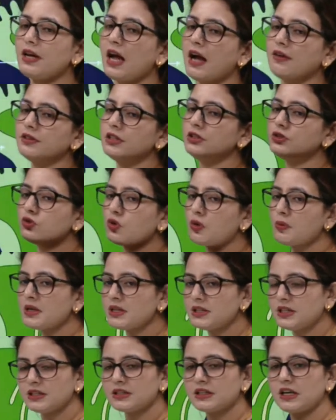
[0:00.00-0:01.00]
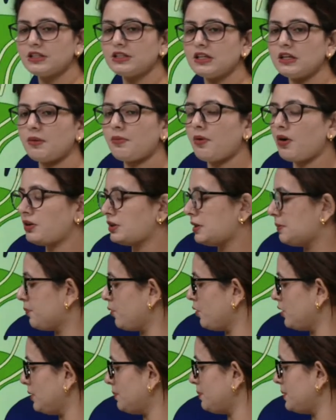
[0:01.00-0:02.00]
we have this so much discussion about the
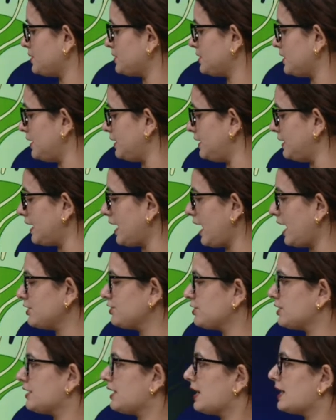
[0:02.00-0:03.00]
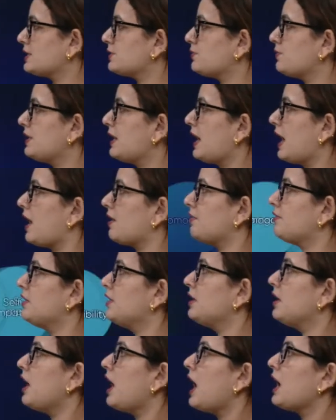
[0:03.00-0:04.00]
pollen pistil interaction. Next we have
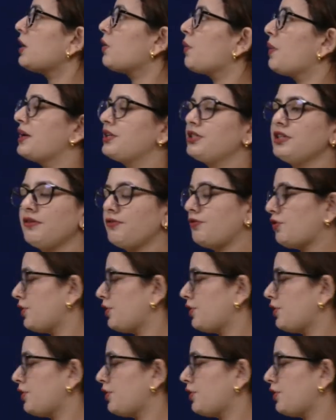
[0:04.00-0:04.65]
a question